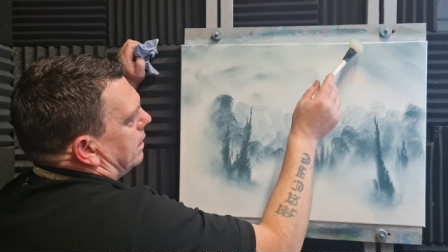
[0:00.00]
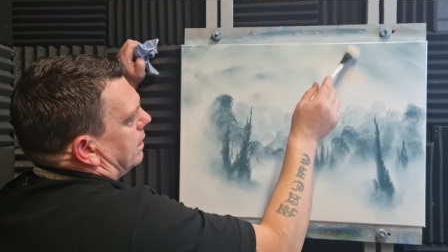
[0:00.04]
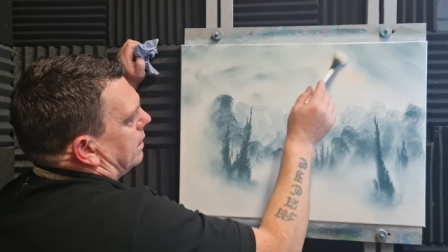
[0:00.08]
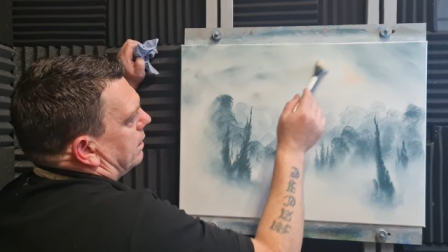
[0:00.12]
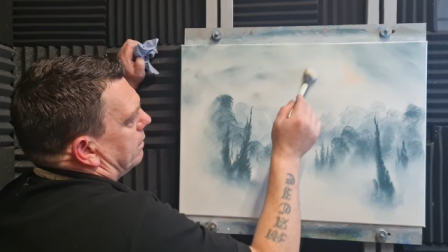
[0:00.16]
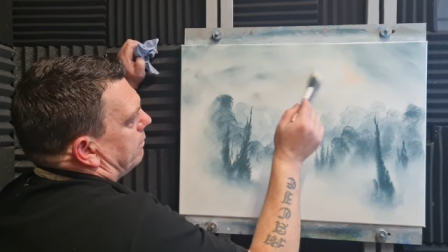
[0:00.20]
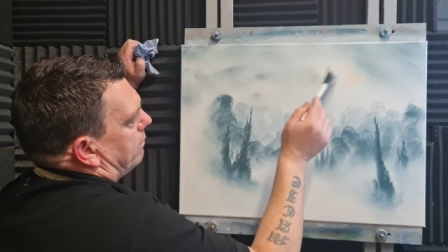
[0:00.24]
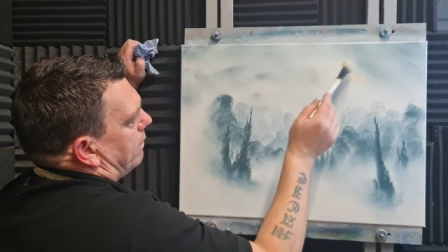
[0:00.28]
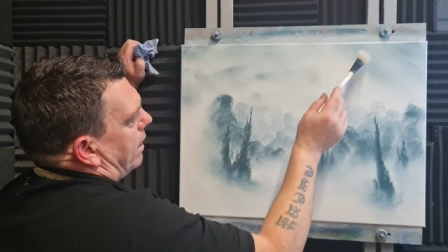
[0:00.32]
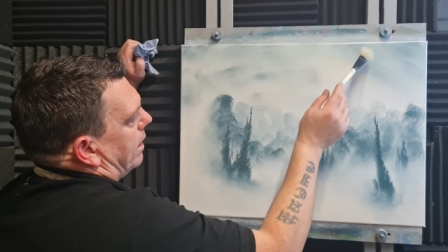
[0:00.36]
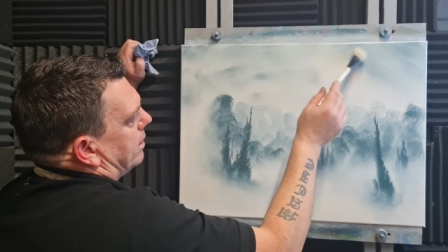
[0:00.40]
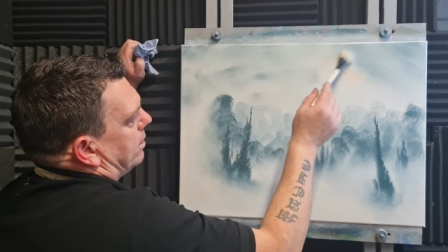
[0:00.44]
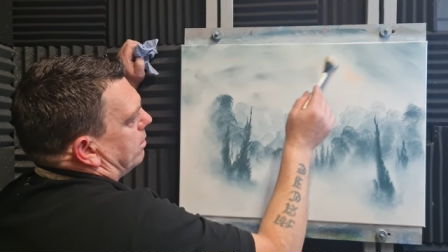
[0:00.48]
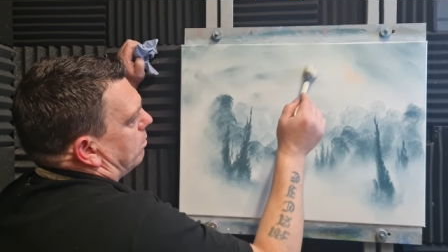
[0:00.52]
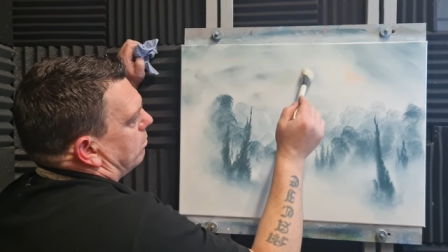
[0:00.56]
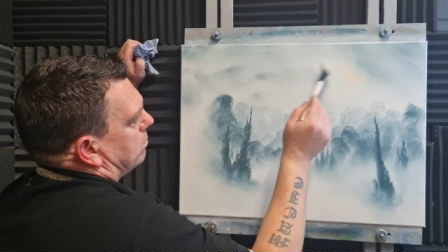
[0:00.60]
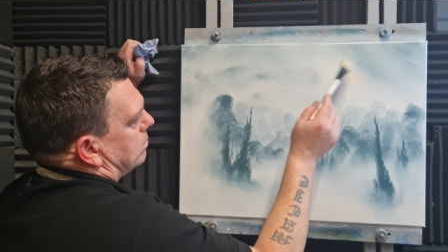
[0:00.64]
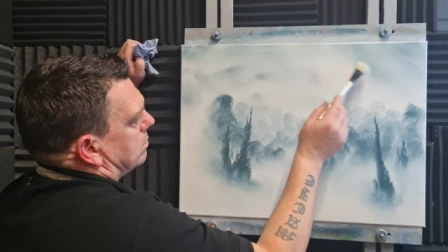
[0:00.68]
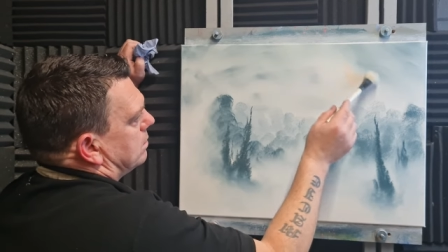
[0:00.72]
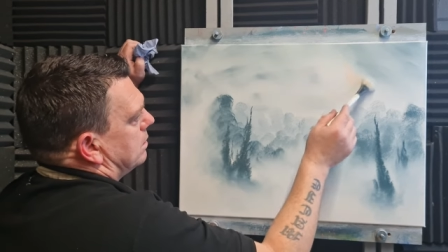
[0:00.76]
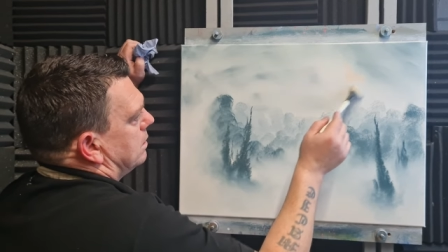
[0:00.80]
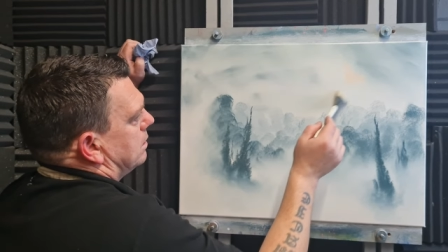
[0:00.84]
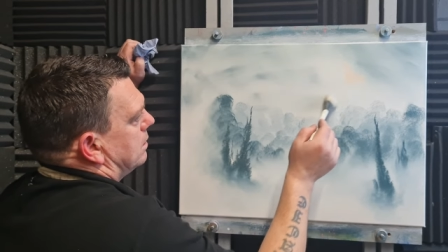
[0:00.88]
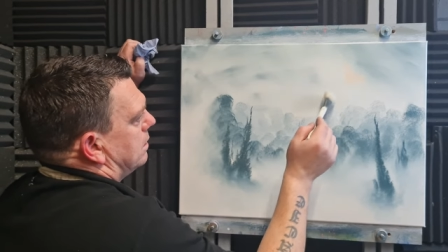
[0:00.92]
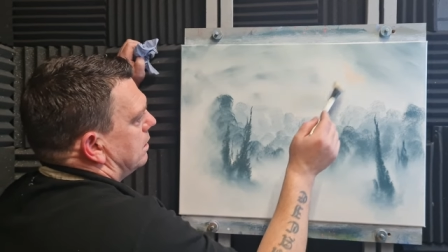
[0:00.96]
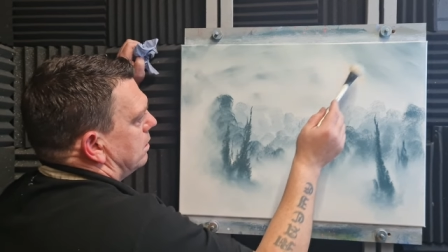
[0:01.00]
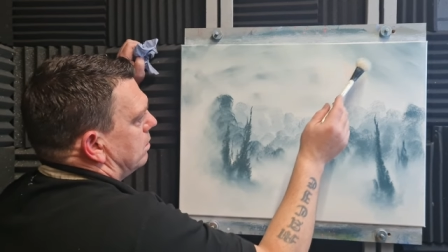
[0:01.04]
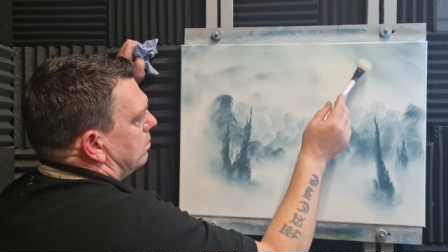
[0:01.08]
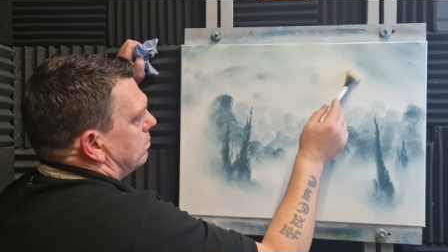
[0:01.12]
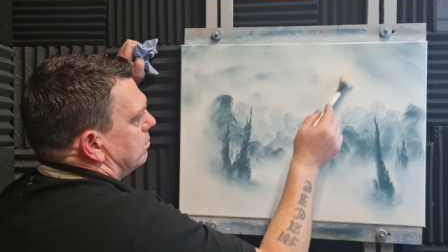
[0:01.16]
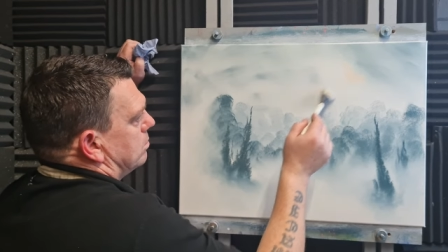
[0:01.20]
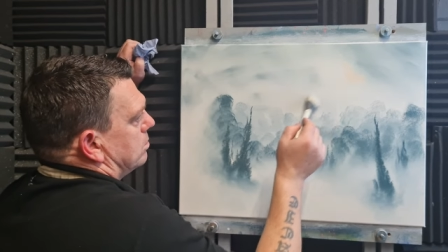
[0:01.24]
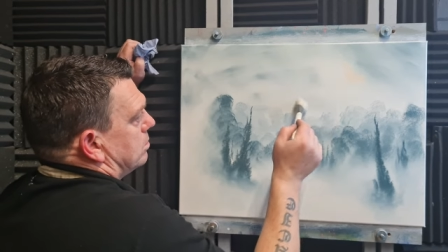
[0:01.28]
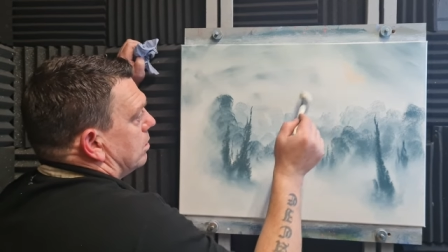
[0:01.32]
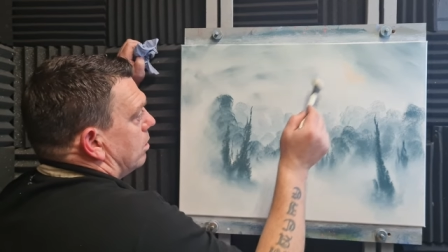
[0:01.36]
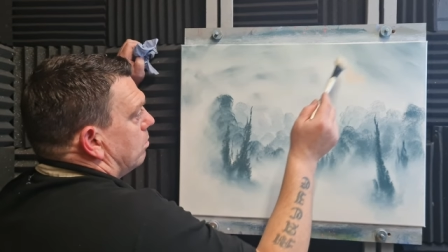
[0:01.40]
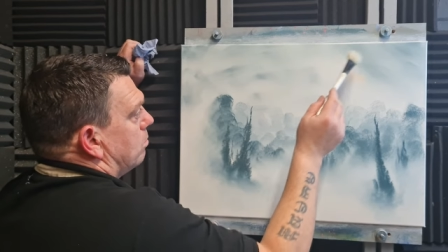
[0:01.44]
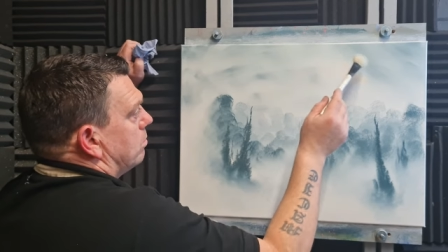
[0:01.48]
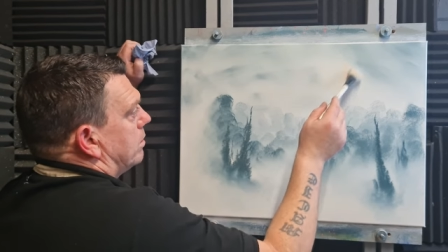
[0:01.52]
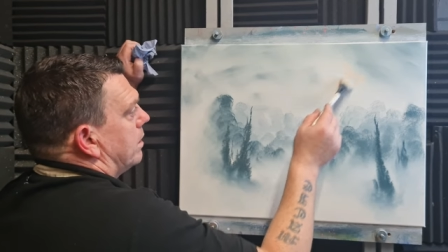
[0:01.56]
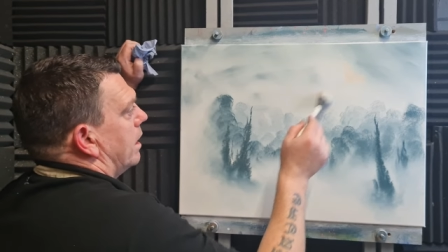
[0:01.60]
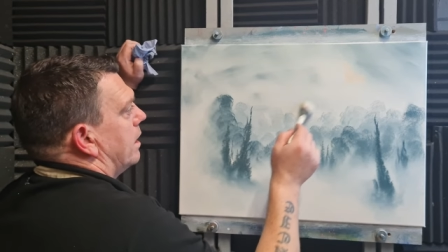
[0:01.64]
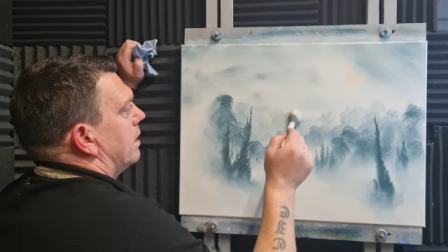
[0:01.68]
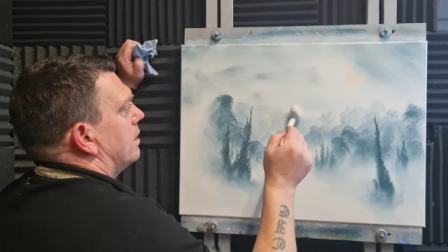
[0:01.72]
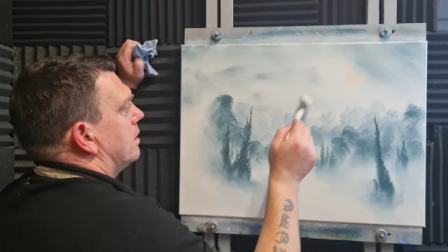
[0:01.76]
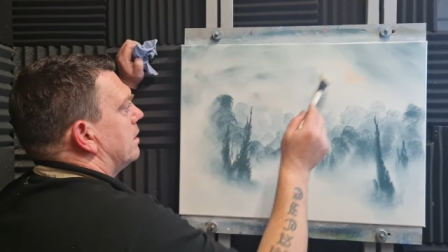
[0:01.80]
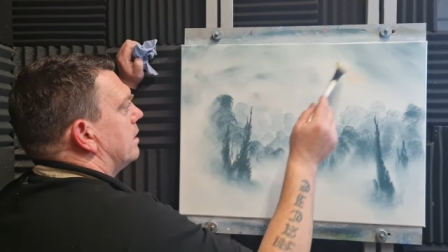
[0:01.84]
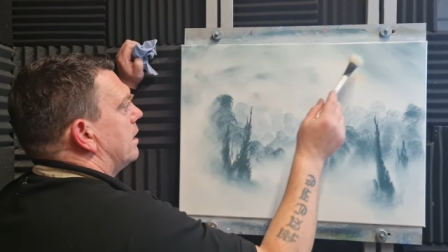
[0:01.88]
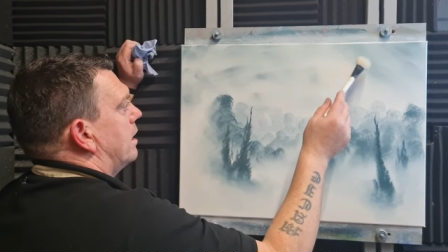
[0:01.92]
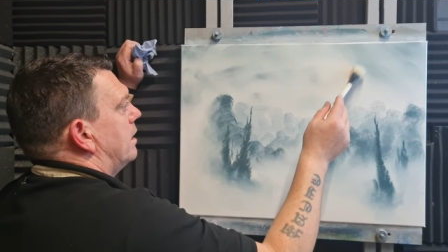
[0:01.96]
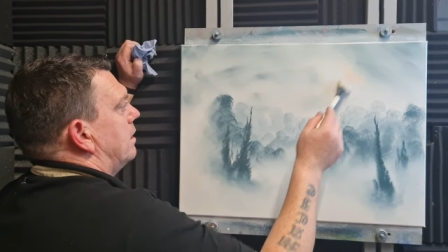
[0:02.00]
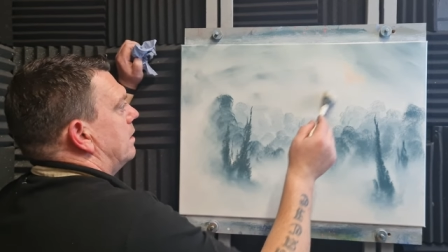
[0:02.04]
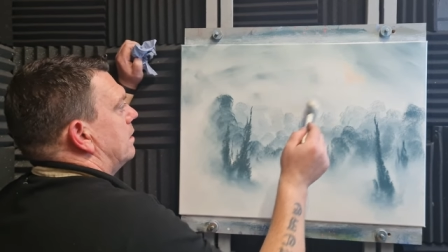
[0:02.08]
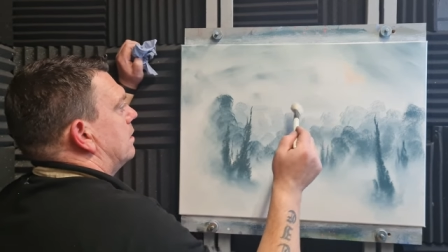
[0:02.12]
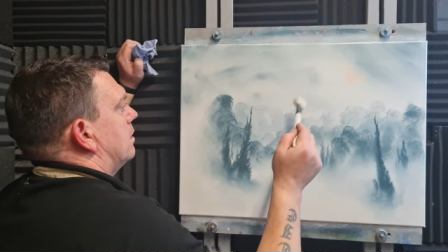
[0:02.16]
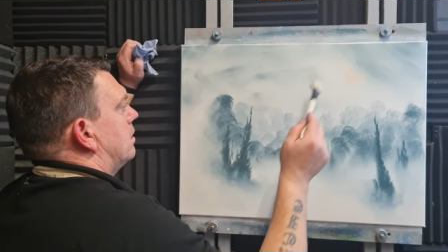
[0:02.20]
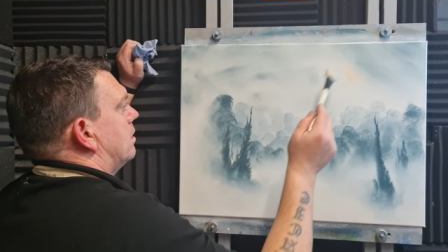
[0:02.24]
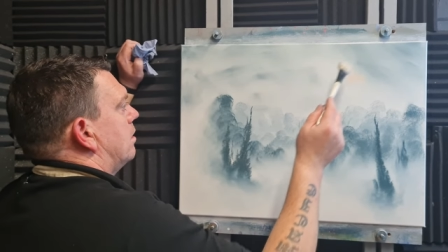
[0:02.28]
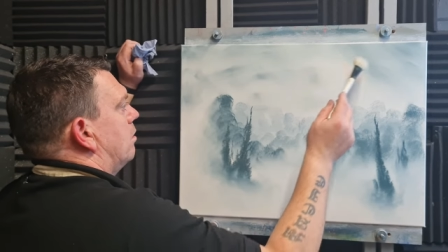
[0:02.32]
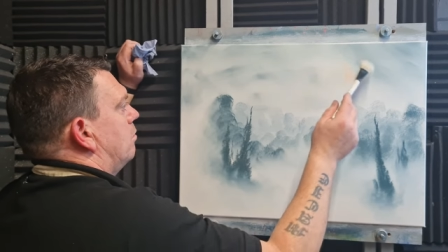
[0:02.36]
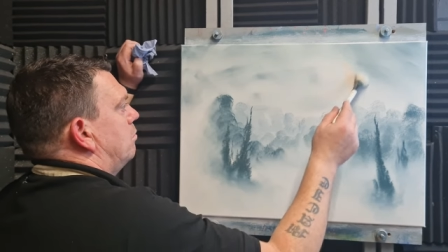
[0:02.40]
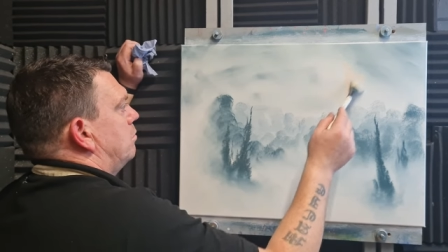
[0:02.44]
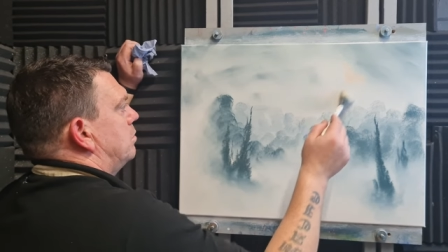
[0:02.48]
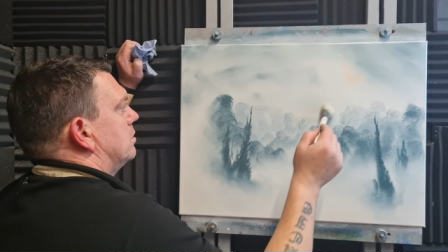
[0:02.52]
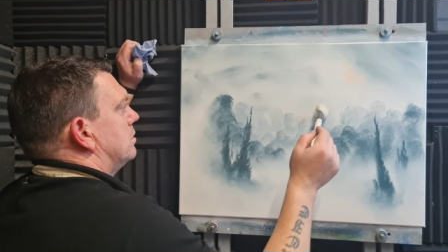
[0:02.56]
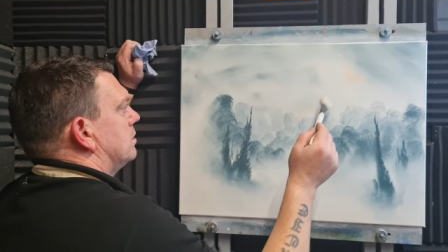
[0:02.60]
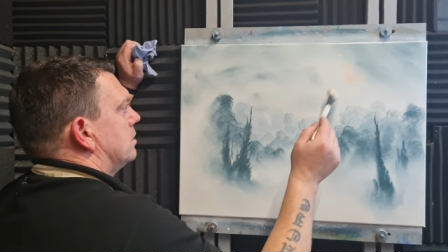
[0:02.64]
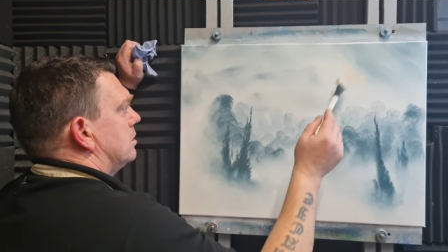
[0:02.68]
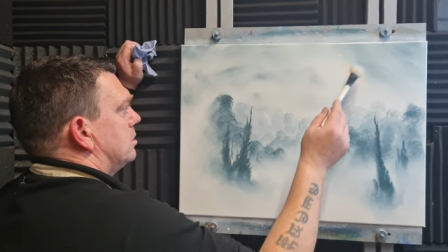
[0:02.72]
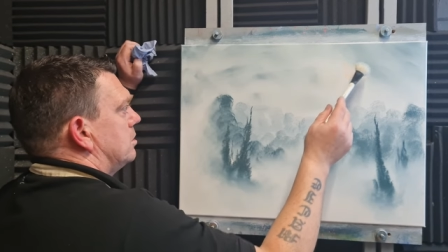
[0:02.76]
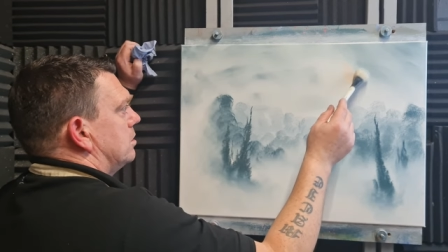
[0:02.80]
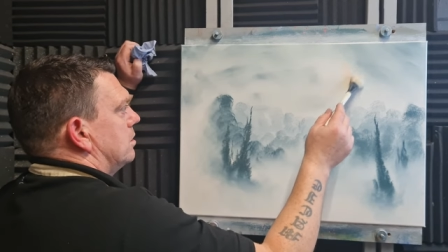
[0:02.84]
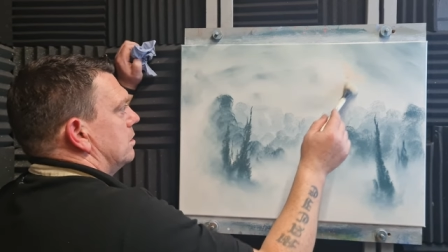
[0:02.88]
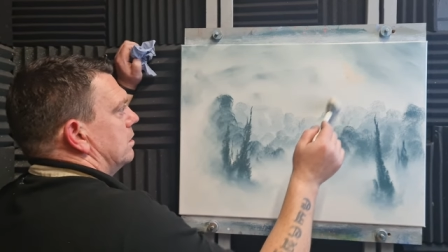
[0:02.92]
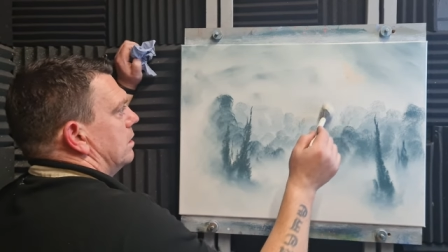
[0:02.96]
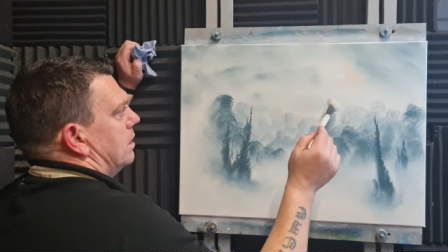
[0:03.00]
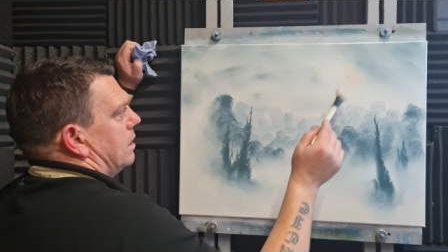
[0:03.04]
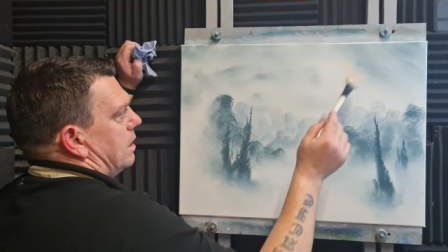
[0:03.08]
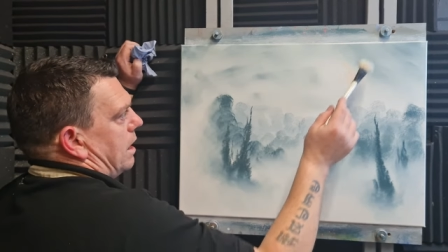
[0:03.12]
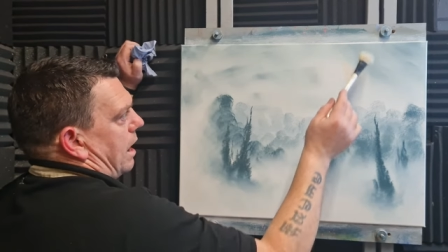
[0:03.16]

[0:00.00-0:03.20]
If I don't think it looks okay at the end of the composition,